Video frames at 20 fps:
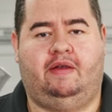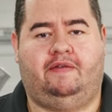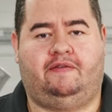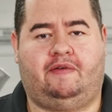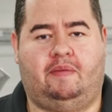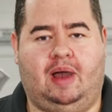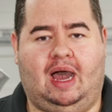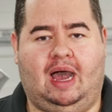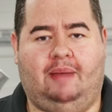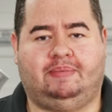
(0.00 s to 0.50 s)

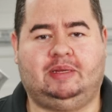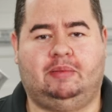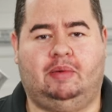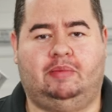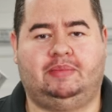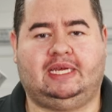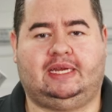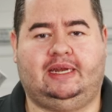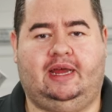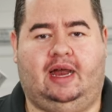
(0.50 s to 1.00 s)
from
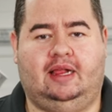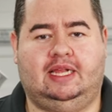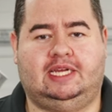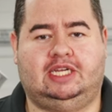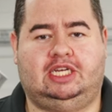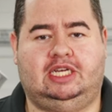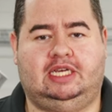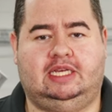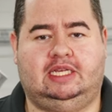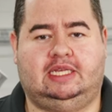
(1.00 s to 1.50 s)
Optimum
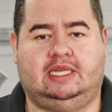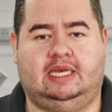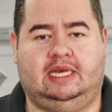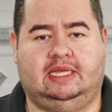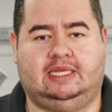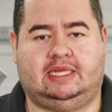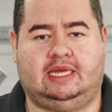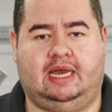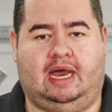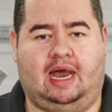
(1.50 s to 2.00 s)
Technologies,
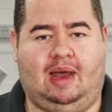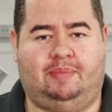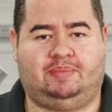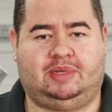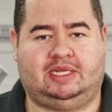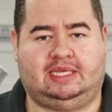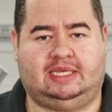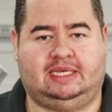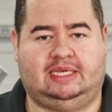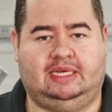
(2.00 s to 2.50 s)
it's the
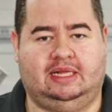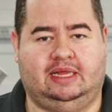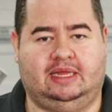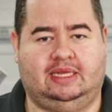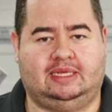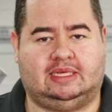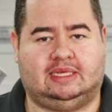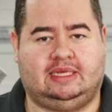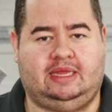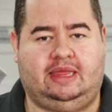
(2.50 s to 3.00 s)
OptiSeal.
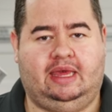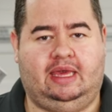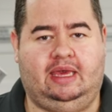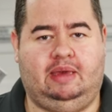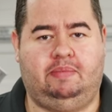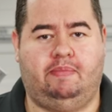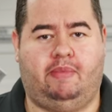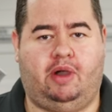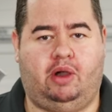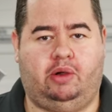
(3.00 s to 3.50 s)
This is the
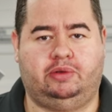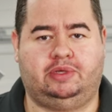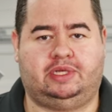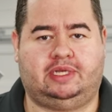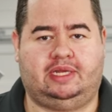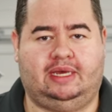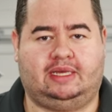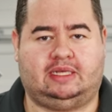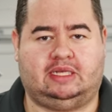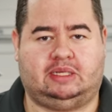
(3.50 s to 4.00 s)

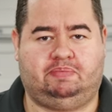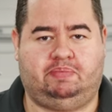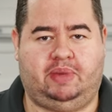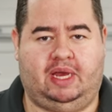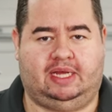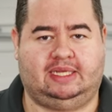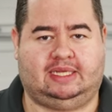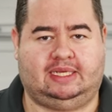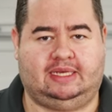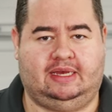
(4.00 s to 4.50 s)
most
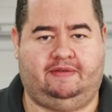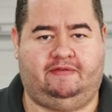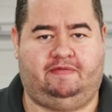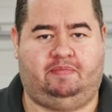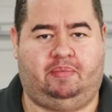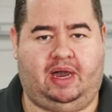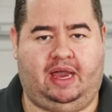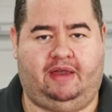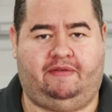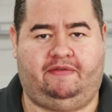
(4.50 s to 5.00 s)

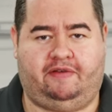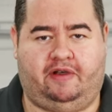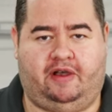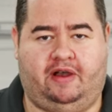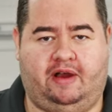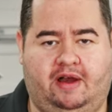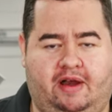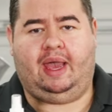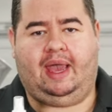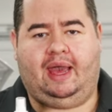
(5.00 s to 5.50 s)
expensive by far.